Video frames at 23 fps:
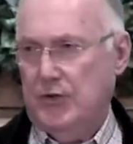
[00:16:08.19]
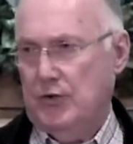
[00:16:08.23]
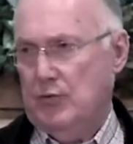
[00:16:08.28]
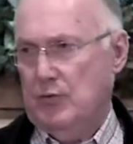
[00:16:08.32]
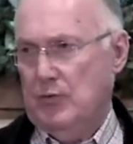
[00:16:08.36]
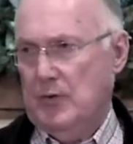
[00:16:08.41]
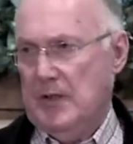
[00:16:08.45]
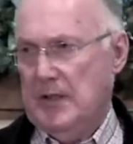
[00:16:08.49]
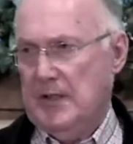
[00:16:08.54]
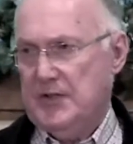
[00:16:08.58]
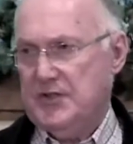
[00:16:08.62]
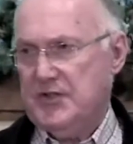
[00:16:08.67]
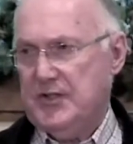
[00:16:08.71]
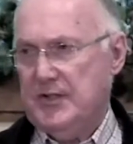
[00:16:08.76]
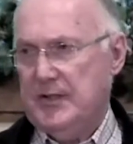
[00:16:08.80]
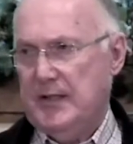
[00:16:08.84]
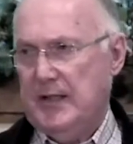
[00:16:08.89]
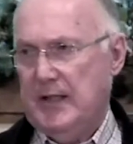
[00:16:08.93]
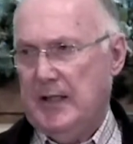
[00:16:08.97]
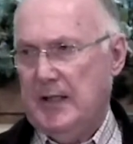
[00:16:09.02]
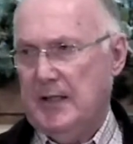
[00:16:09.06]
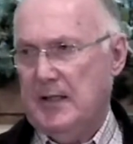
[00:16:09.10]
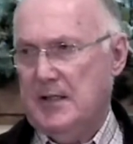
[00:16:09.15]
to us
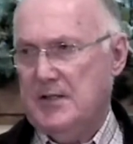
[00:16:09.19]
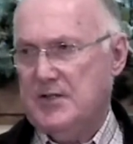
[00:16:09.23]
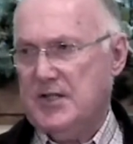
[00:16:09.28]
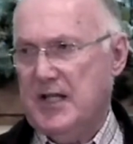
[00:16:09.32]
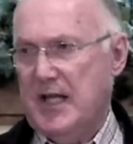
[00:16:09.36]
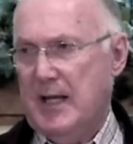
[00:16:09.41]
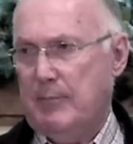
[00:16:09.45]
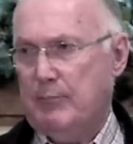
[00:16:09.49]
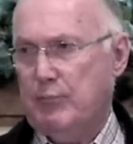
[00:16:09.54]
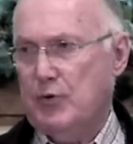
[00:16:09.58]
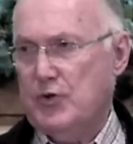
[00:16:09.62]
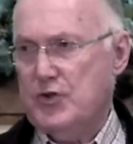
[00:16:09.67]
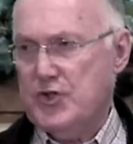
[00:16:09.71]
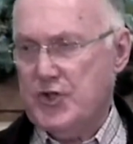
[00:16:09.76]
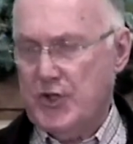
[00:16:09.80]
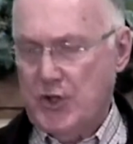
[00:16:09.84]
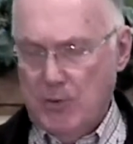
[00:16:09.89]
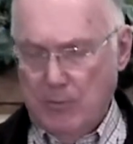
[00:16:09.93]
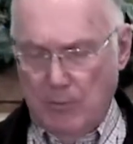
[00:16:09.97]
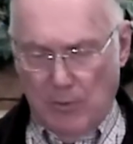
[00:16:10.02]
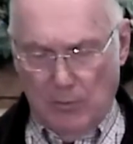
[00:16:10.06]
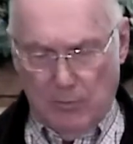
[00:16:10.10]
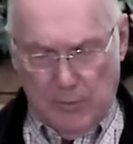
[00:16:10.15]
then is that
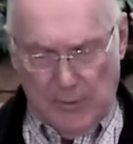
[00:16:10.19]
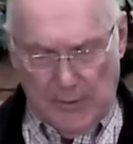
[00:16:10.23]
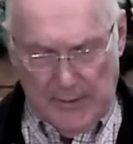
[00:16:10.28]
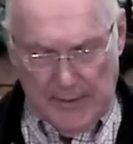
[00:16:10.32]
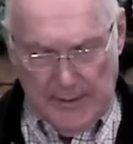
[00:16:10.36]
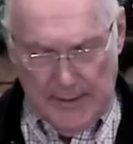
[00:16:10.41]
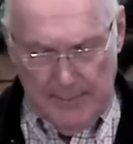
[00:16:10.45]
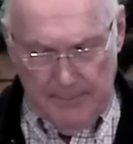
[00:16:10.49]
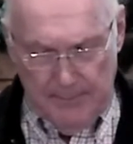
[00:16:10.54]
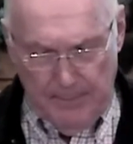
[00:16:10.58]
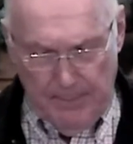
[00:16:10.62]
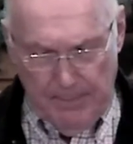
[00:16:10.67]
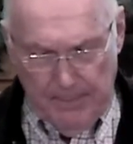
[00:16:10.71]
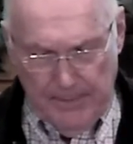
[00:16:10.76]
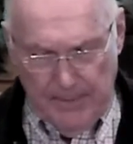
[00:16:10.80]
presumably